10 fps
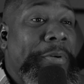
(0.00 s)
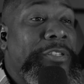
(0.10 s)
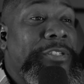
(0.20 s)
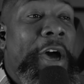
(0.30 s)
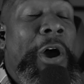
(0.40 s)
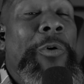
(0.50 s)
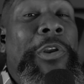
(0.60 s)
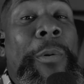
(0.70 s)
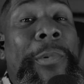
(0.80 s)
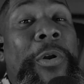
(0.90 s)
but y'all
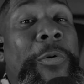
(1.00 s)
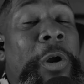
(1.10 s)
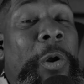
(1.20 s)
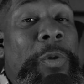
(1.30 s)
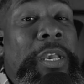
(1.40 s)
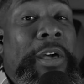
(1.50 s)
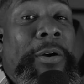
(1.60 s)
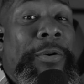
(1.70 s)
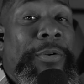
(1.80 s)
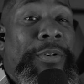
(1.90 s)
know more than what we
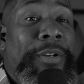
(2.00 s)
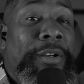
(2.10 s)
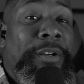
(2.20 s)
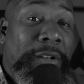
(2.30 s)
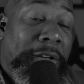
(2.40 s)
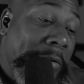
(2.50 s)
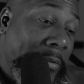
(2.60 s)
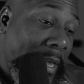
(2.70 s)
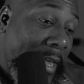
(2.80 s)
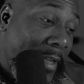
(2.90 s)
know.
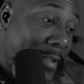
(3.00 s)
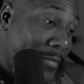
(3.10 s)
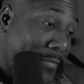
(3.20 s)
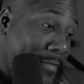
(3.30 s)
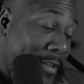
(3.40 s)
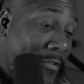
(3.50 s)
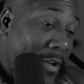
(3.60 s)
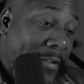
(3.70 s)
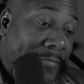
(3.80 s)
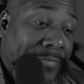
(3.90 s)
Okay. All right.